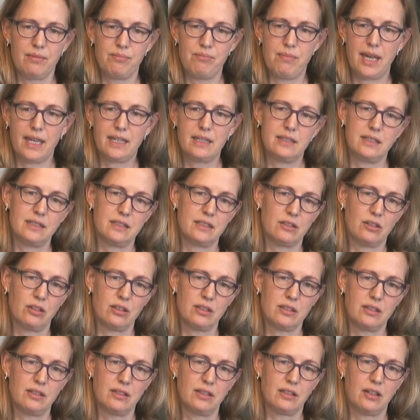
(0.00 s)
making it a
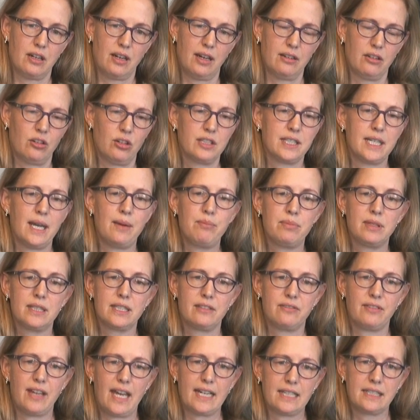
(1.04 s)
con
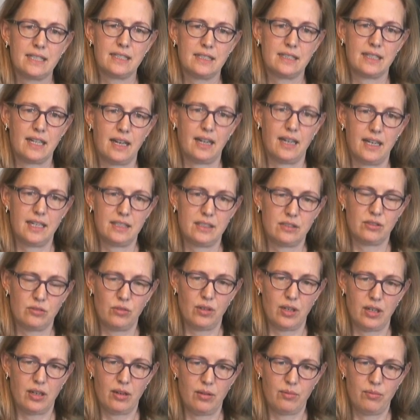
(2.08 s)
contemplative
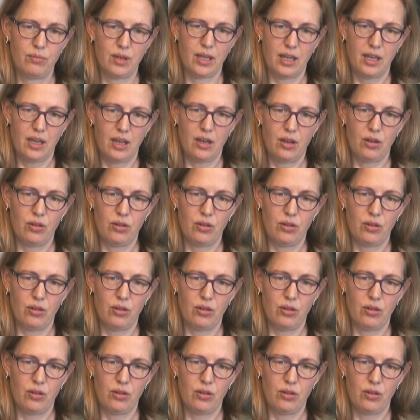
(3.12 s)
exercise um,